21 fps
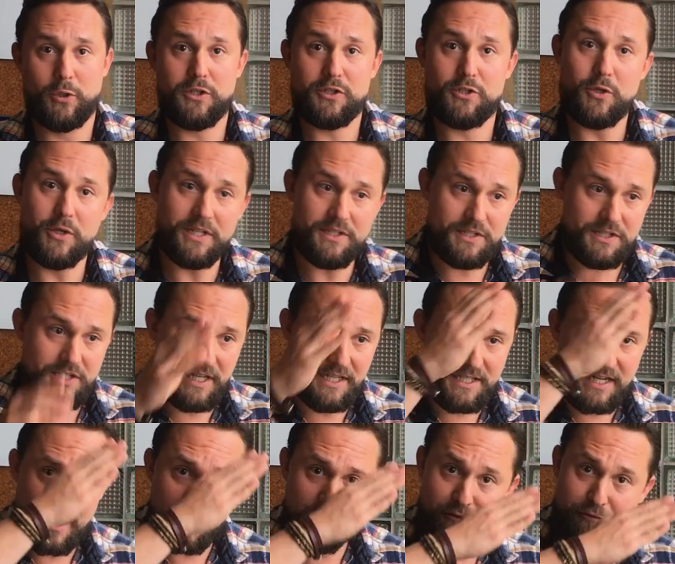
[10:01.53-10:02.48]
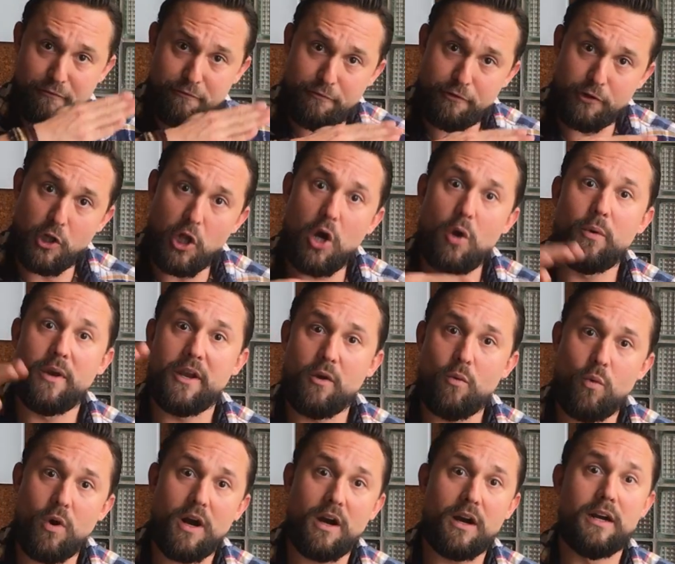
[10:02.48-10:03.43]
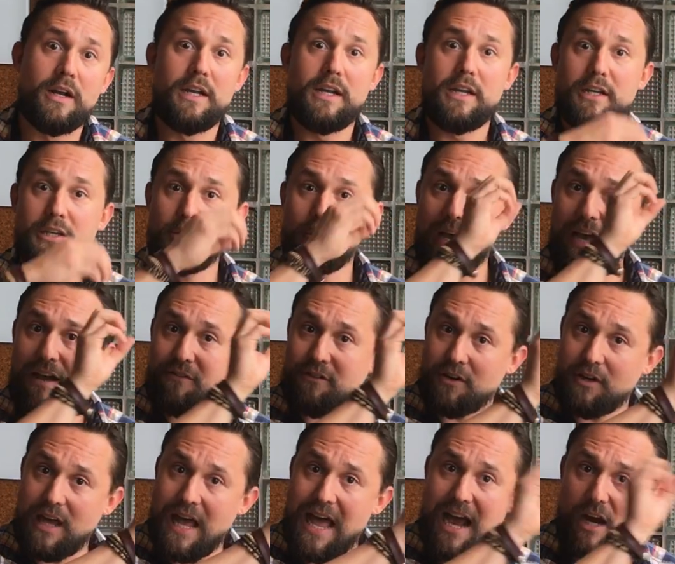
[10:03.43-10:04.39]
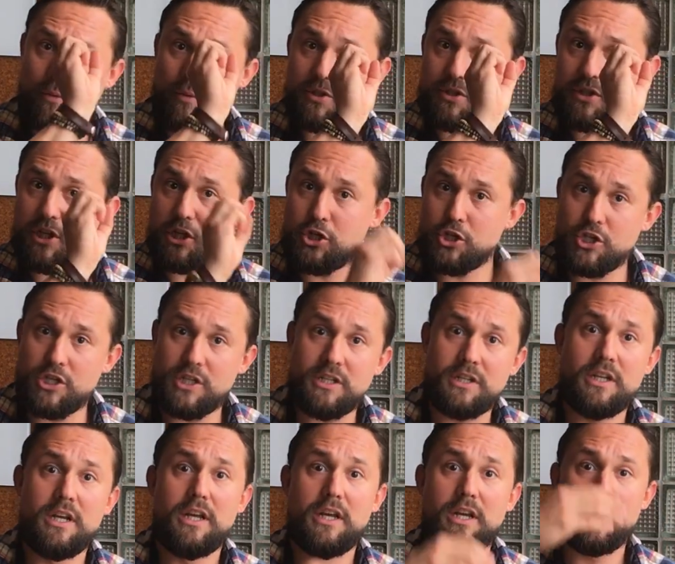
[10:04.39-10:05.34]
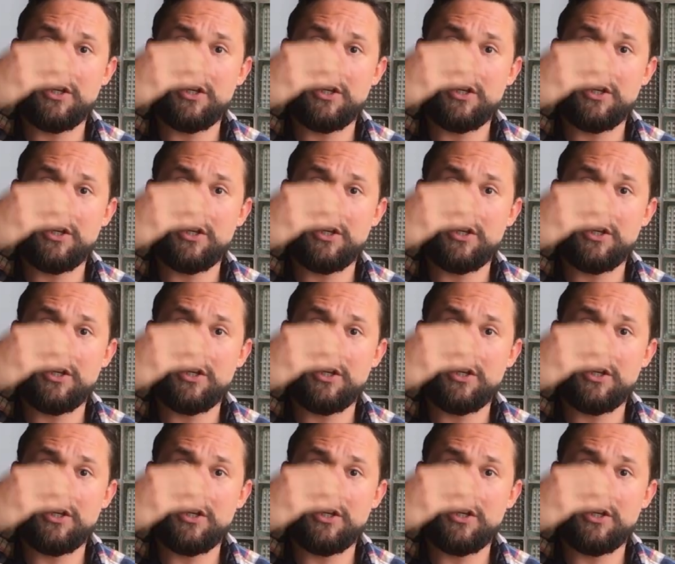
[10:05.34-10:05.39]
As you can see, it's kind of flowing where you have an acquisition,